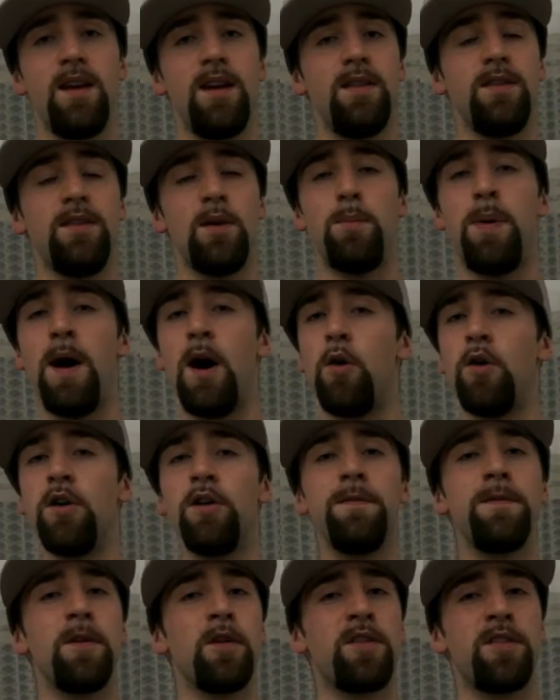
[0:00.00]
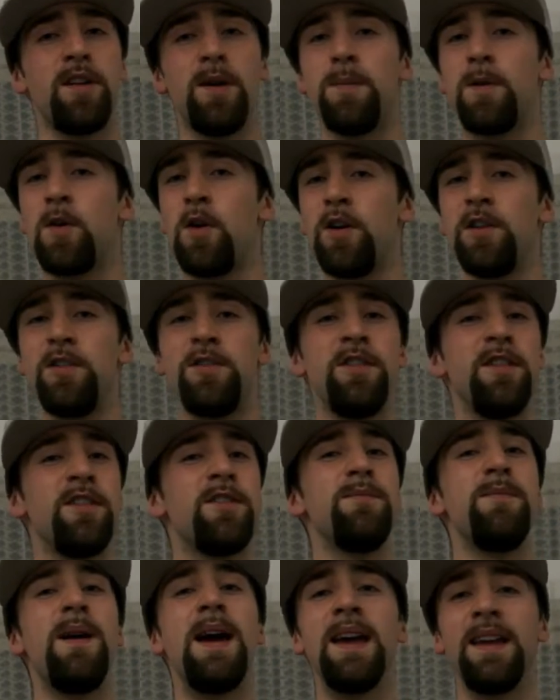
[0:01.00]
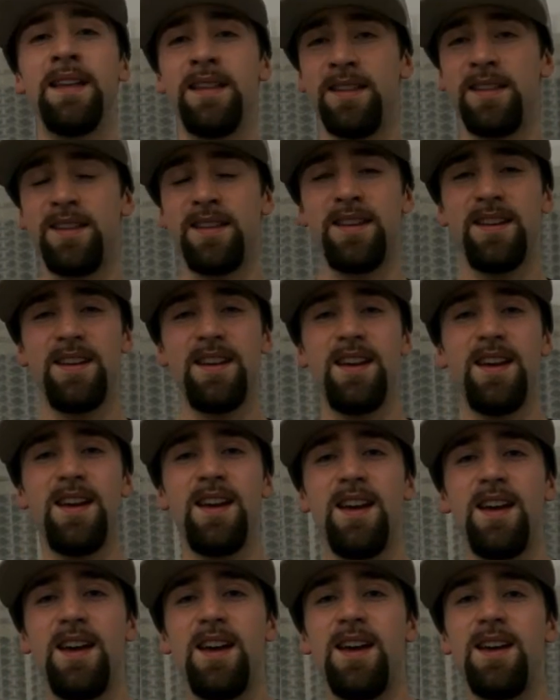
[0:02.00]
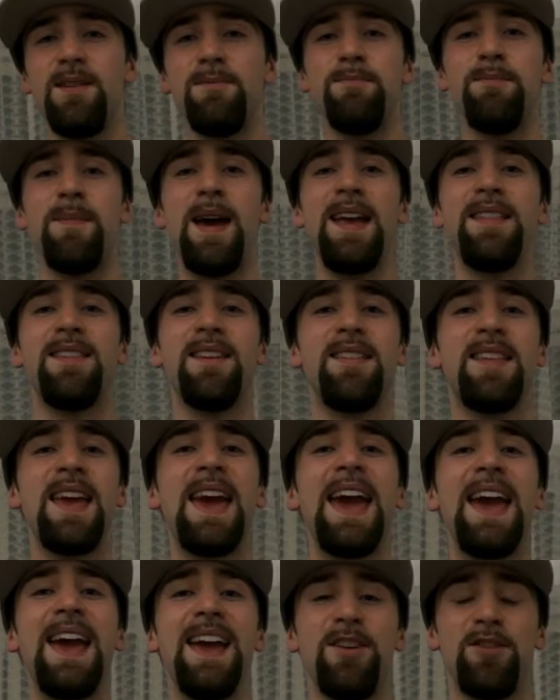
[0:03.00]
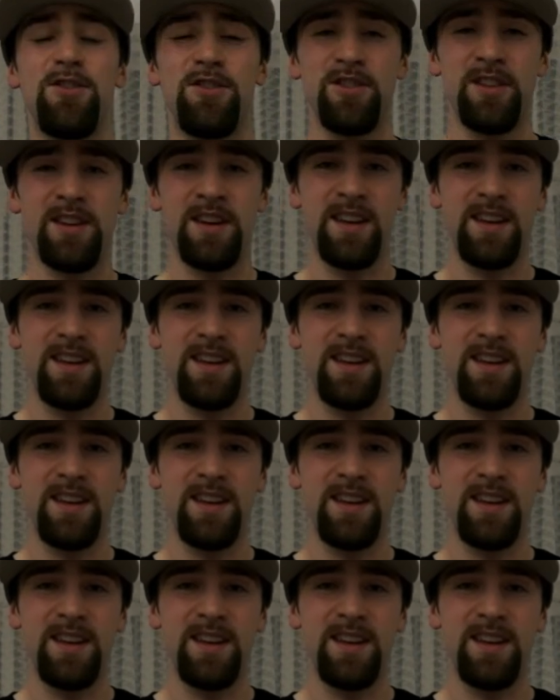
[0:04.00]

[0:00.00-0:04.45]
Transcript: the power of your subconscious mind, meditation.